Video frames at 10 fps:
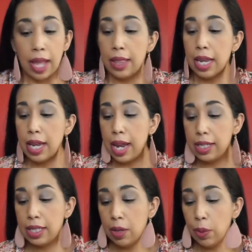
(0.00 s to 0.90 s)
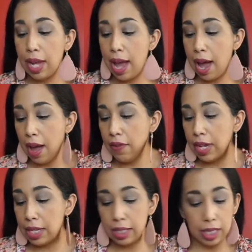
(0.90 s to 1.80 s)
the next thing we have
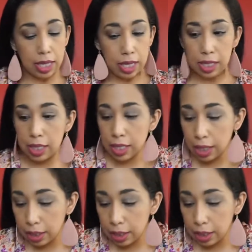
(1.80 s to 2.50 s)
is this